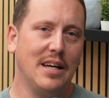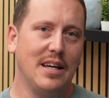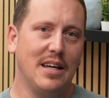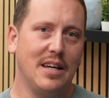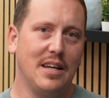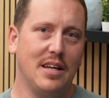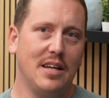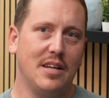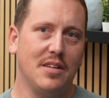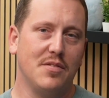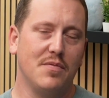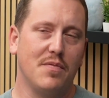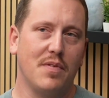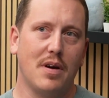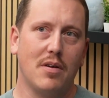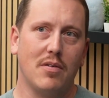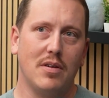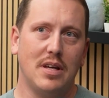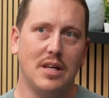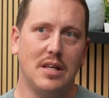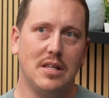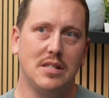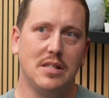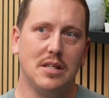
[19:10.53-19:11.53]
It's very
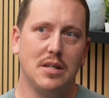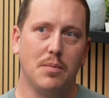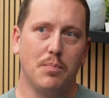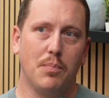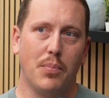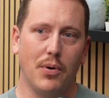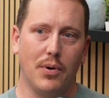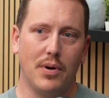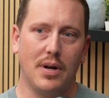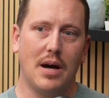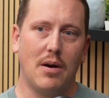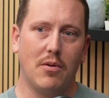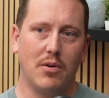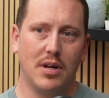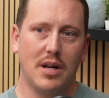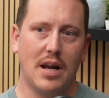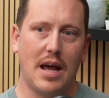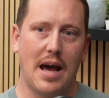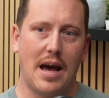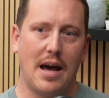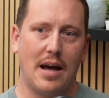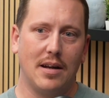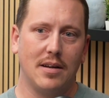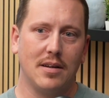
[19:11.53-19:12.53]
easy to put out an
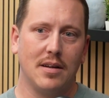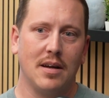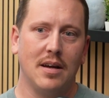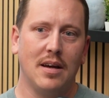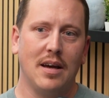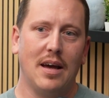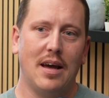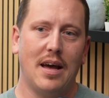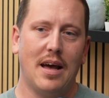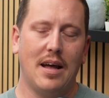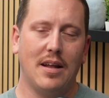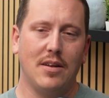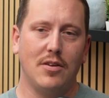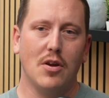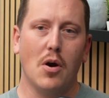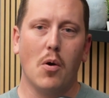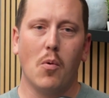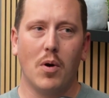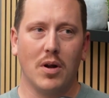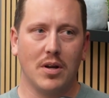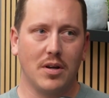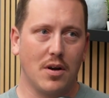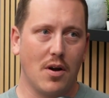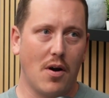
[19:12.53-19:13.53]
ad and no
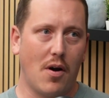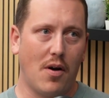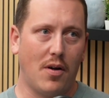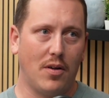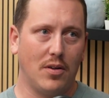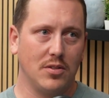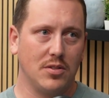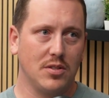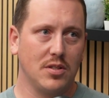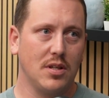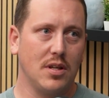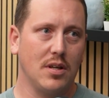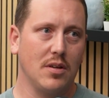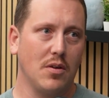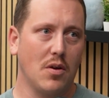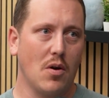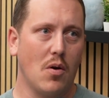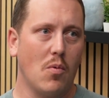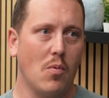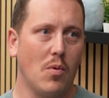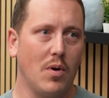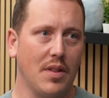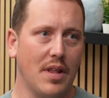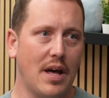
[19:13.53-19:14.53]
one calls and
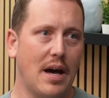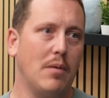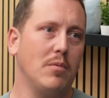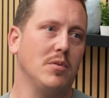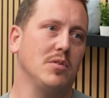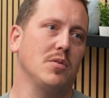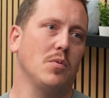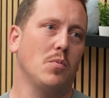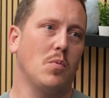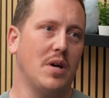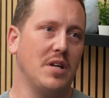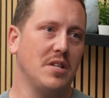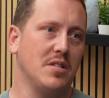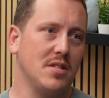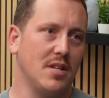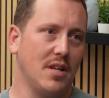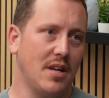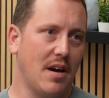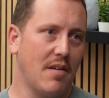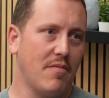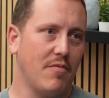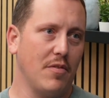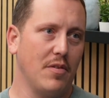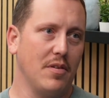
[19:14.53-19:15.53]
go, well, that was a wasted
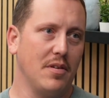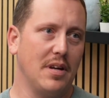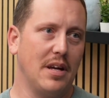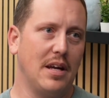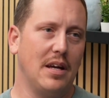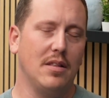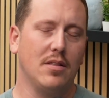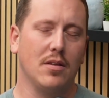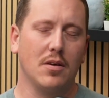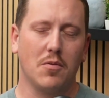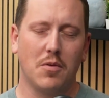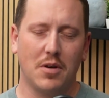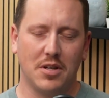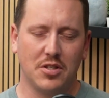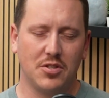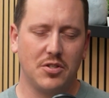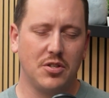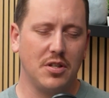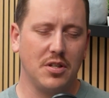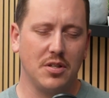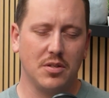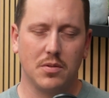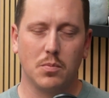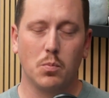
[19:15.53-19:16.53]
effort. And the
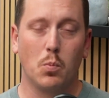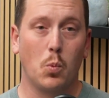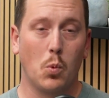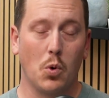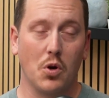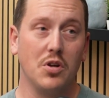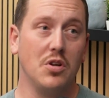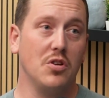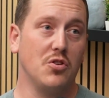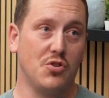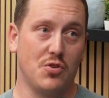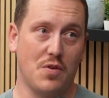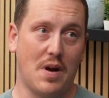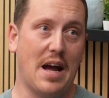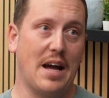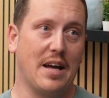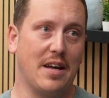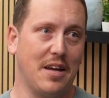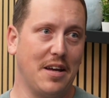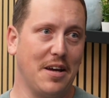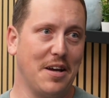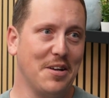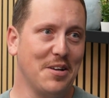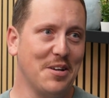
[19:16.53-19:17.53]
question is, were you
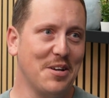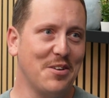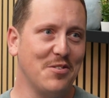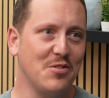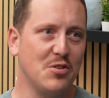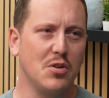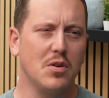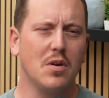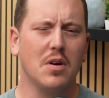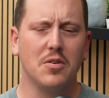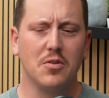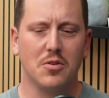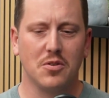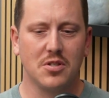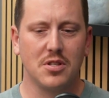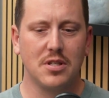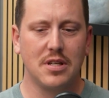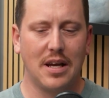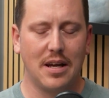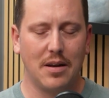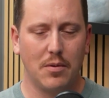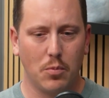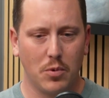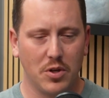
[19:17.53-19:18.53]
tracking it? And do you
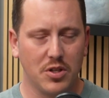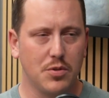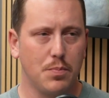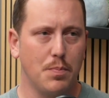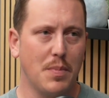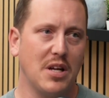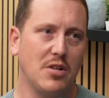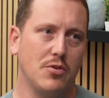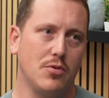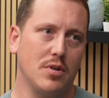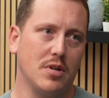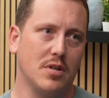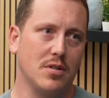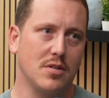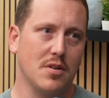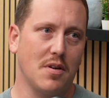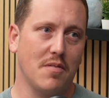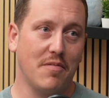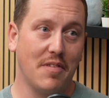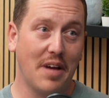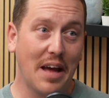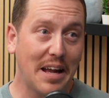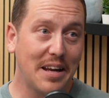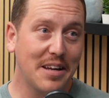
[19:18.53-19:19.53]
understand which metrics are
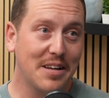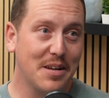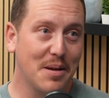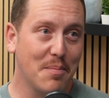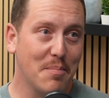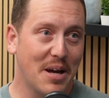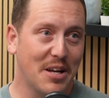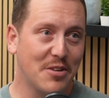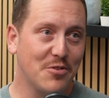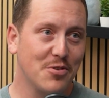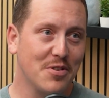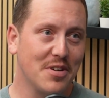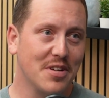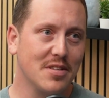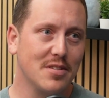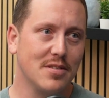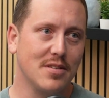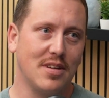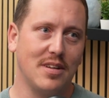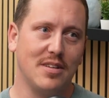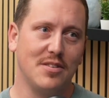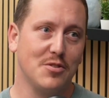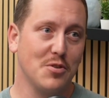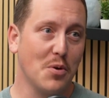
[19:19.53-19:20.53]
vanity metrics
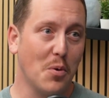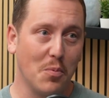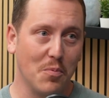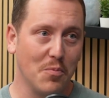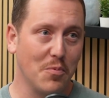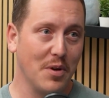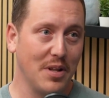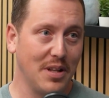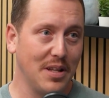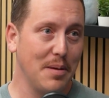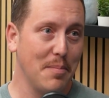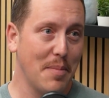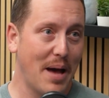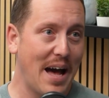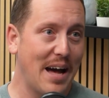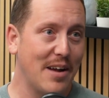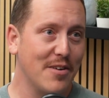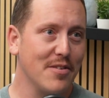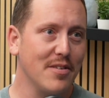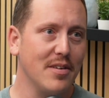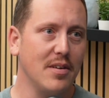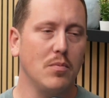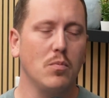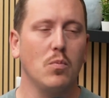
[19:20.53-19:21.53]
and don't really
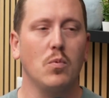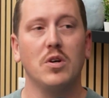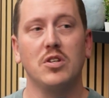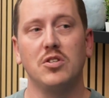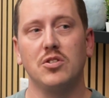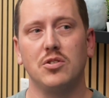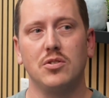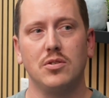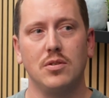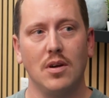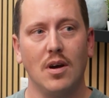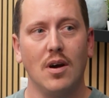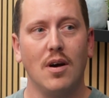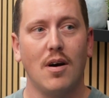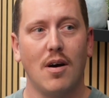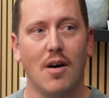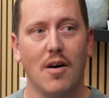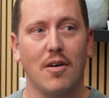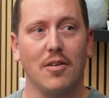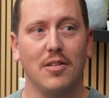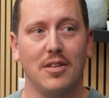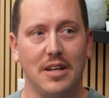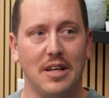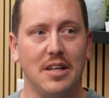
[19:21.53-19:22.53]
matter and which
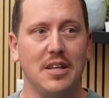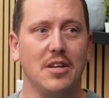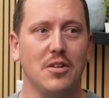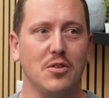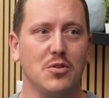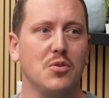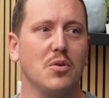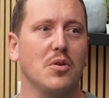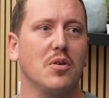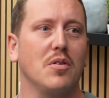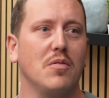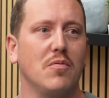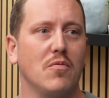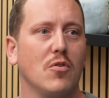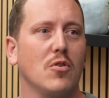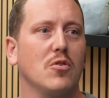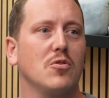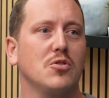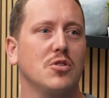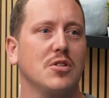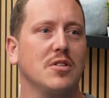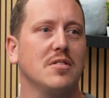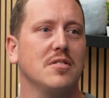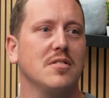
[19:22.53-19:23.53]
are leading to
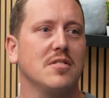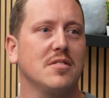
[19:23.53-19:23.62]
conversions.